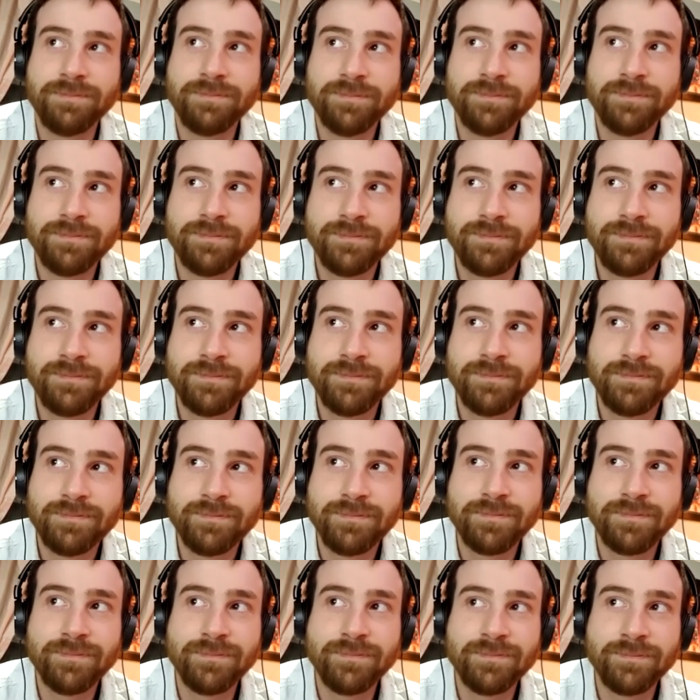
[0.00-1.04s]

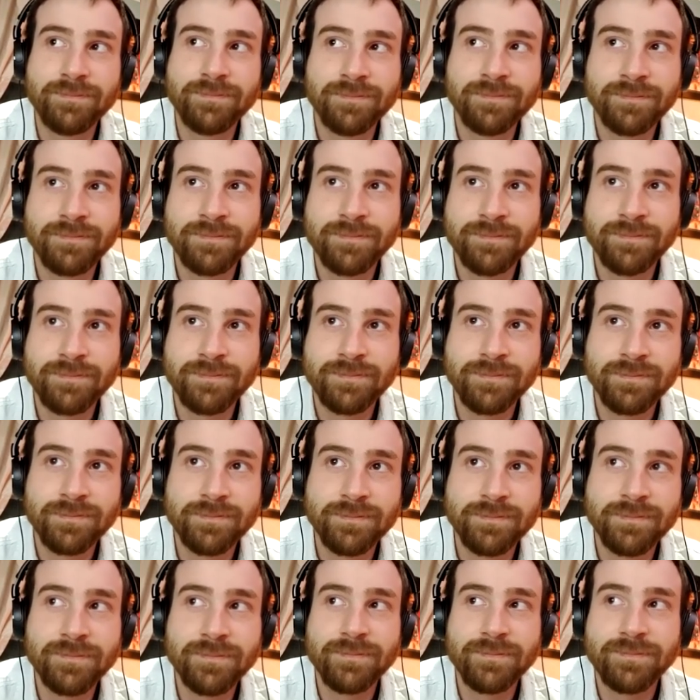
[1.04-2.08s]

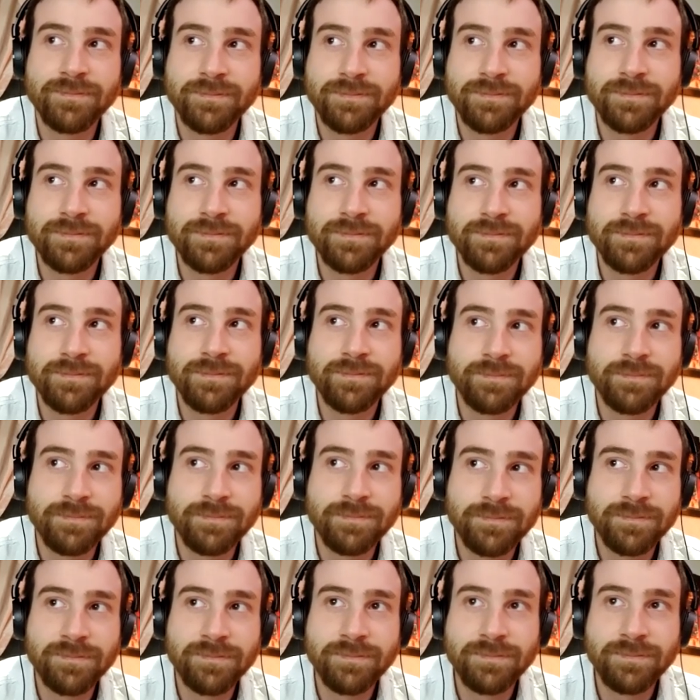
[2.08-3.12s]

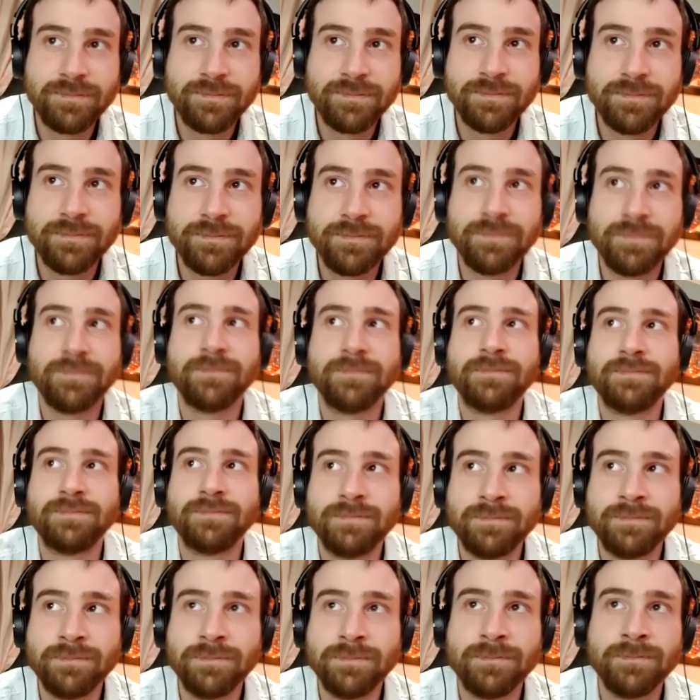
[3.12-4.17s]

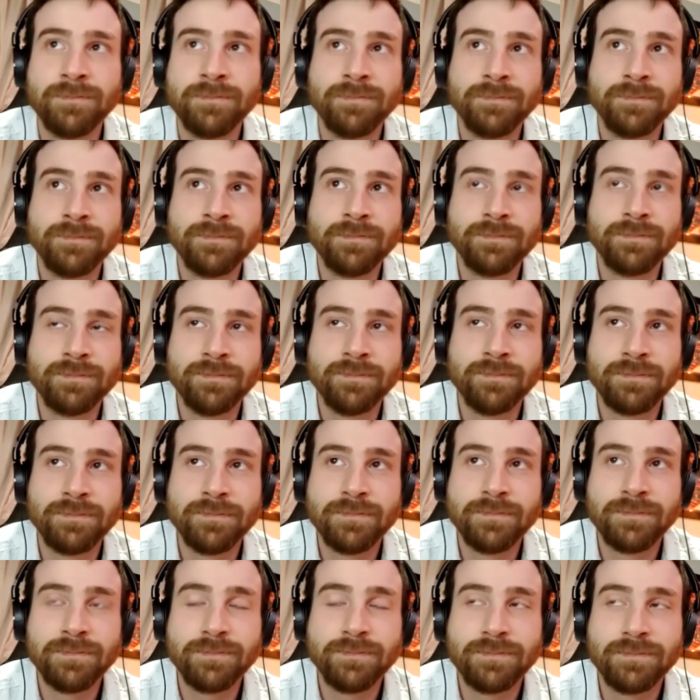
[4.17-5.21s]

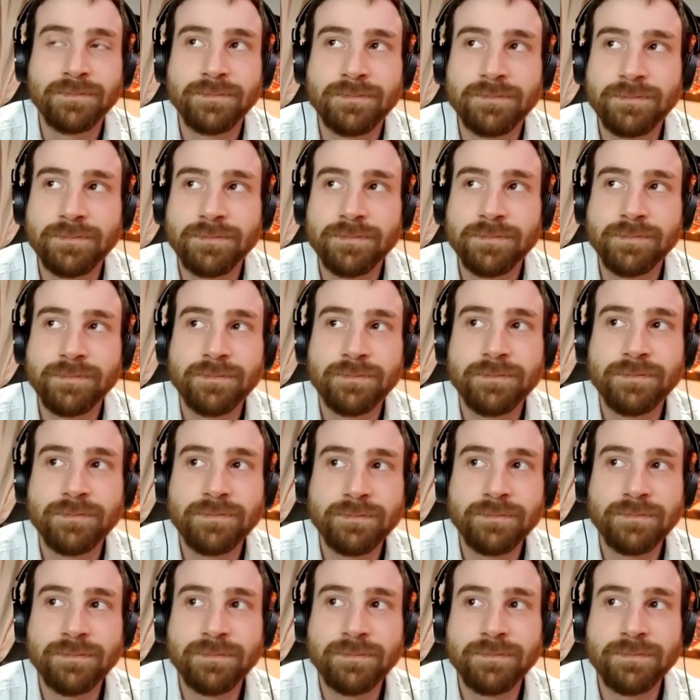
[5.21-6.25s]

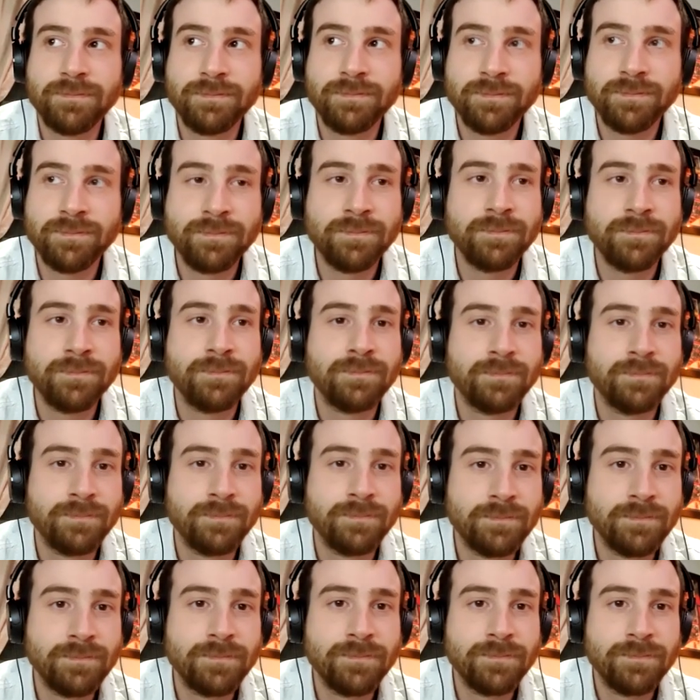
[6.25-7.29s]

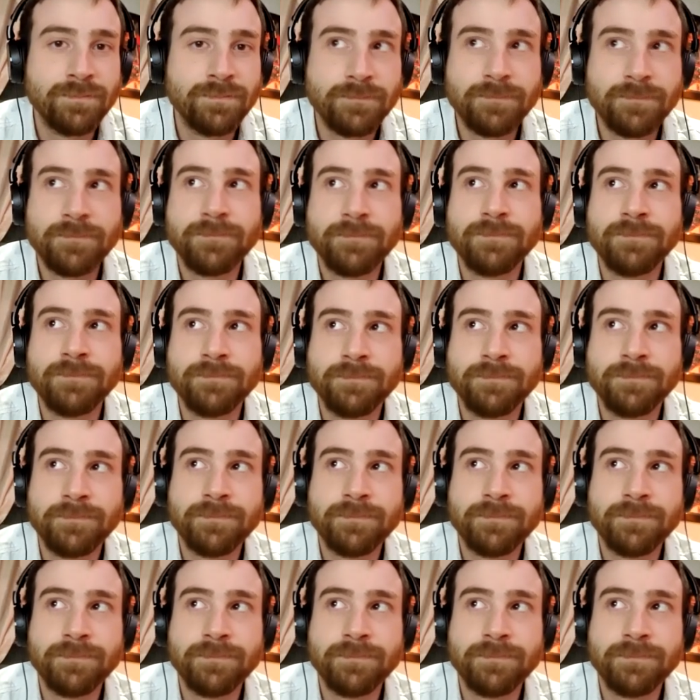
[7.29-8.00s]
No words are spoken by the person on screen.